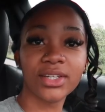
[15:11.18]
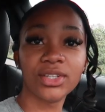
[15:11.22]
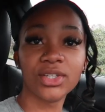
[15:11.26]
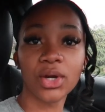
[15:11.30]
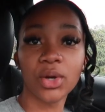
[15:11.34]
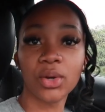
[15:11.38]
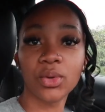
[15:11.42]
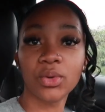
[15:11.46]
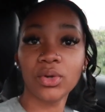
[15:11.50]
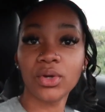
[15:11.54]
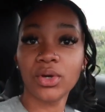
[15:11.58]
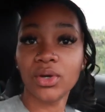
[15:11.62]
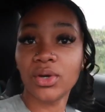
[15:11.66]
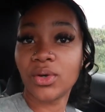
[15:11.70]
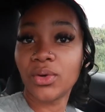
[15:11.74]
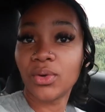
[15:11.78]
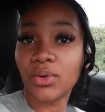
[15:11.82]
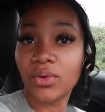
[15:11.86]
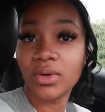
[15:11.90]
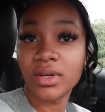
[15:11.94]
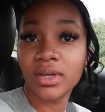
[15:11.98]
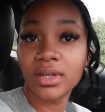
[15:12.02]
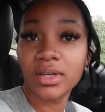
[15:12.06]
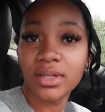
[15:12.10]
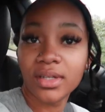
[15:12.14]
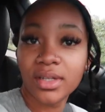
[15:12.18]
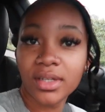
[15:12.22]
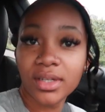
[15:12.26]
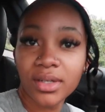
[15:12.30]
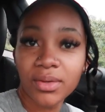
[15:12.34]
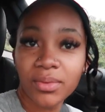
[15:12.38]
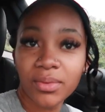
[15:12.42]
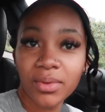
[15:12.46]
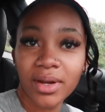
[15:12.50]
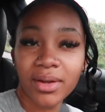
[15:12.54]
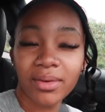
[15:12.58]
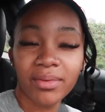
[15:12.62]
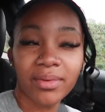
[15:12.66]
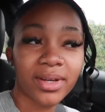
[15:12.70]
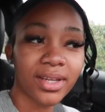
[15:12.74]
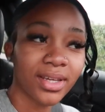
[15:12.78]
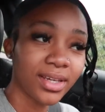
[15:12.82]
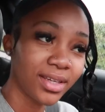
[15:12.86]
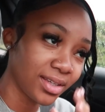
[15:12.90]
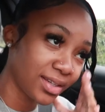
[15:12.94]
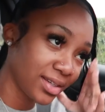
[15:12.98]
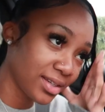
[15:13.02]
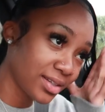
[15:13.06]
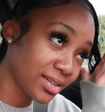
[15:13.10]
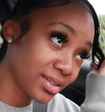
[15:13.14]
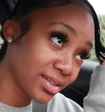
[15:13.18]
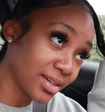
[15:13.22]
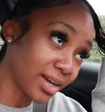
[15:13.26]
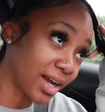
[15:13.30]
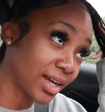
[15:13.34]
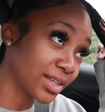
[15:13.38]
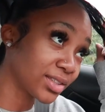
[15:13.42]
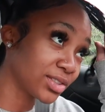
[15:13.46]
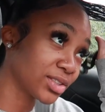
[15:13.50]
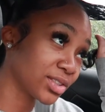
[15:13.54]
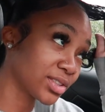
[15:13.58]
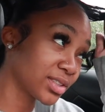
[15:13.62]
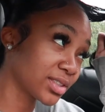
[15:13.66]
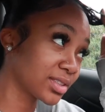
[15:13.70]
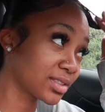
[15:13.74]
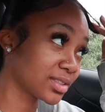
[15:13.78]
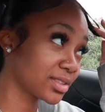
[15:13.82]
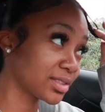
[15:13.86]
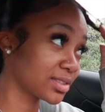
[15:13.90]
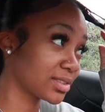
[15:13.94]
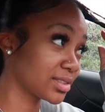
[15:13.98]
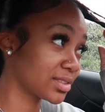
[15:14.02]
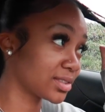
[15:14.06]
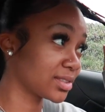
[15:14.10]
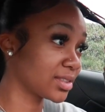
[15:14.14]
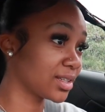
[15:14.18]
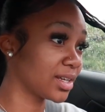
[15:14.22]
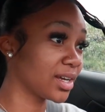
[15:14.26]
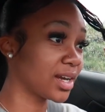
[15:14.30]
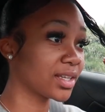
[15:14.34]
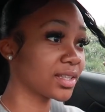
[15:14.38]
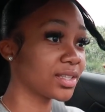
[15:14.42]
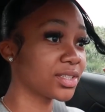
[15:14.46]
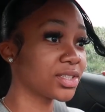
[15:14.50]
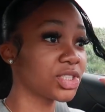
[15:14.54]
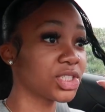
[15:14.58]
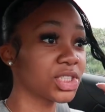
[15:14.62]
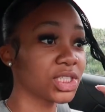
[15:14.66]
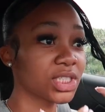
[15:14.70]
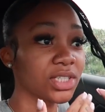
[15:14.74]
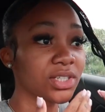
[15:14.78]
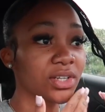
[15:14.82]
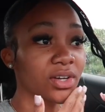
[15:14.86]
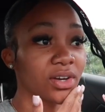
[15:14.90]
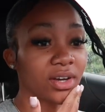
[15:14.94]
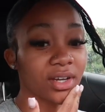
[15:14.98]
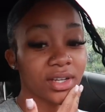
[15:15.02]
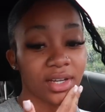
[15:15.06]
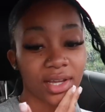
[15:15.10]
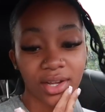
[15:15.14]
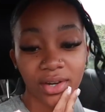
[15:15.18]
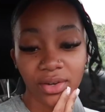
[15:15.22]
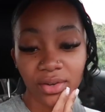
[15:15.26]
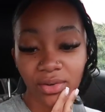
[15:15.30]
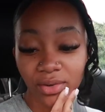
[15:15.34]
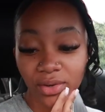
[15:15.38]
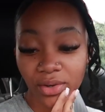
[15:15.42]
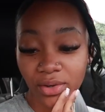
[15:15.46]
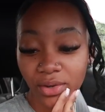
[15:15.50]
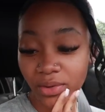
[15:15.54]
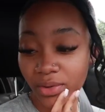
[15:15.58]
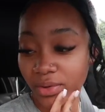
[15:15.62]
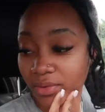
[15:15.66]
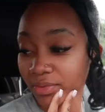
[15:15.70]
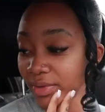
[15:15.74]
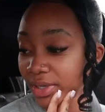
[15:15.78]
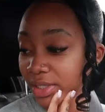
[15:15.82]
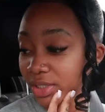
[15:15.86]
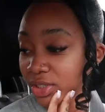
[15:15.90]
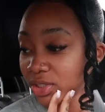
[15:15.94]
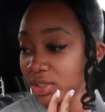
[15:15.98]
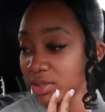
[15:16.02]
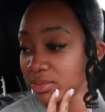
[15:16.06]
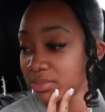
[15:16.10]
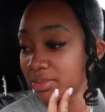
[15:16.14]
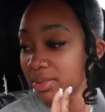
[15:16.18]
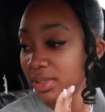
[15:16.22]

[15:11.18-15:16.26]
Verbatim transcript: don't know what I want to eat. I just got this shit on. I don't know if I should